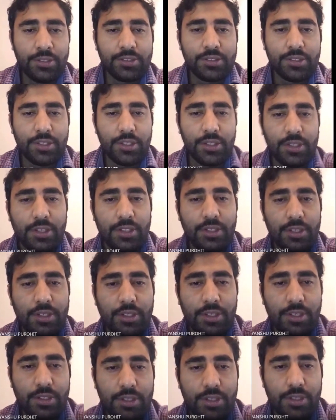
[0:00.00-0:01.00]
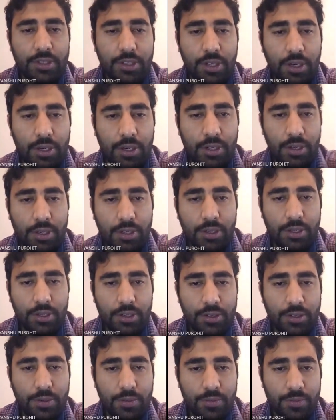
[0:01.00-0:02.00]
Sir,
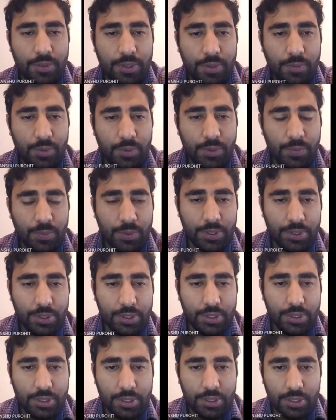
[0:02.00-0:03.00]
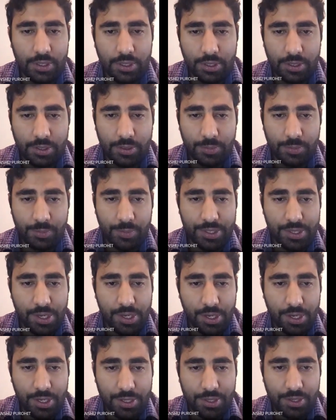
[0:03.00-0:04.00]
uh, what, what, what? Uh,
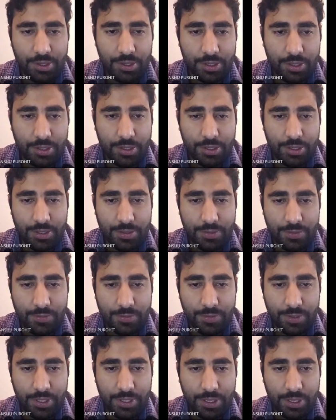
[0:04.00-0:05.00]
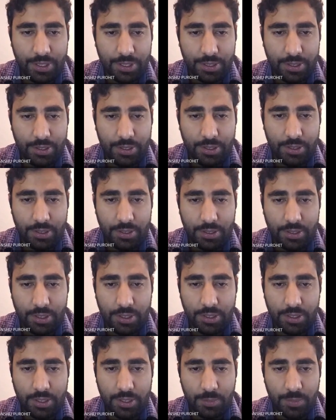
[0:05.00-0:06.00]
Brijesh we
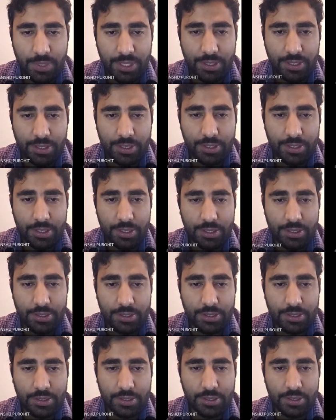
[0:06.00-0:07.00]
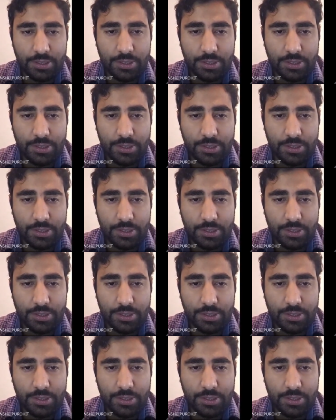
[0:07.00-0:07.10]
completed this.